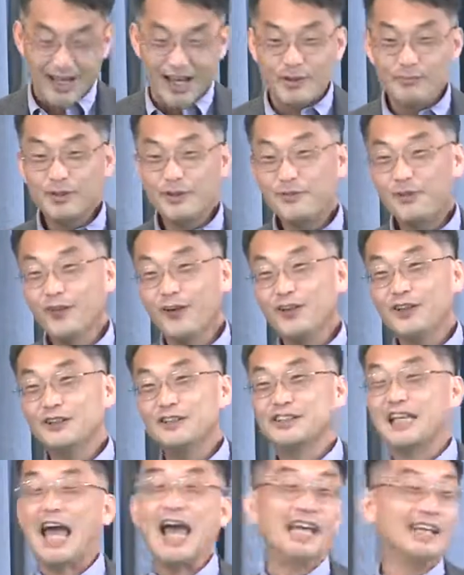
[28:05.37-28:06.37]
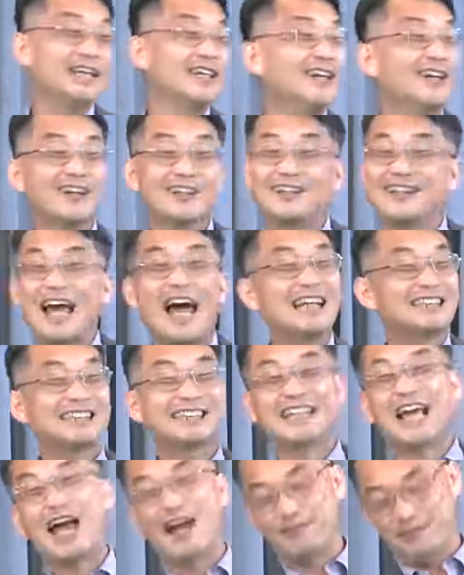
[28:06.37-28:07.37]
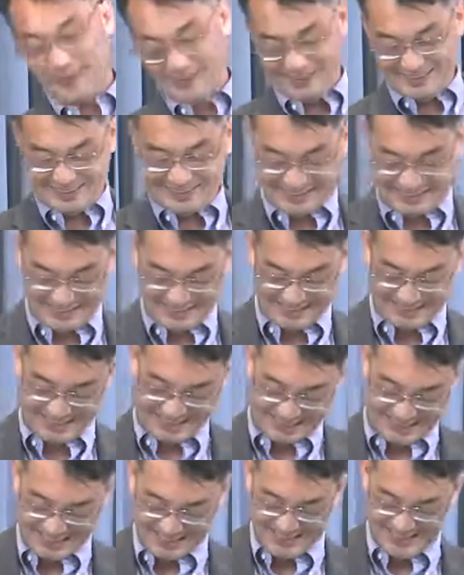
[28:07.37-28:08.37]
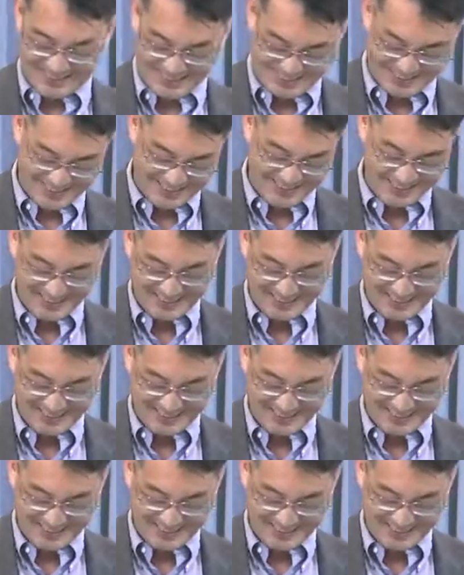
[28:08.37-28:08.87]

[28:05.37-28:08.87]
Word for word: And before you say, you know, that's San Francisco,